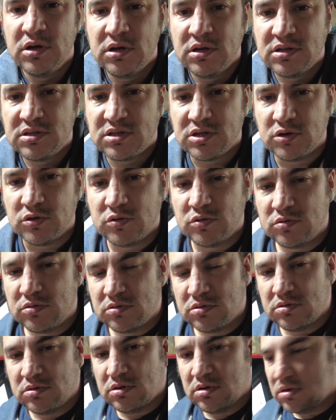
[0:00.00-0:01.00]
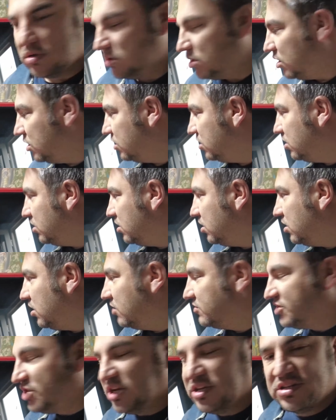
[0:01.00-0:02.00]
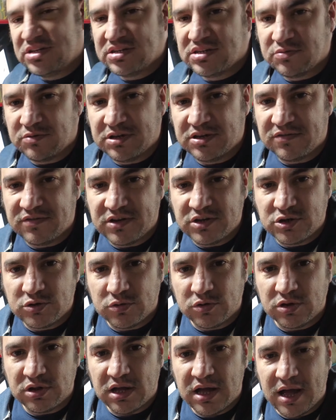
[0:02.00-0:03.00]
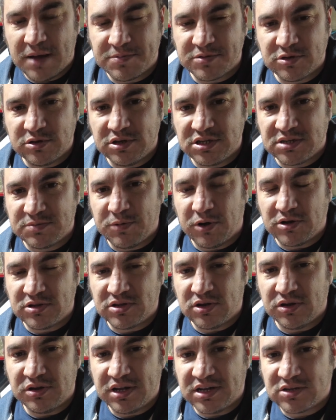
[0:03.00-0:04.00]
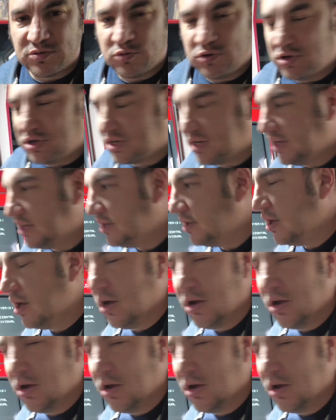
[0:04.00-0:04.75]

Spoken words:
so I've changed it to individual. Absolutely spot on, that's working.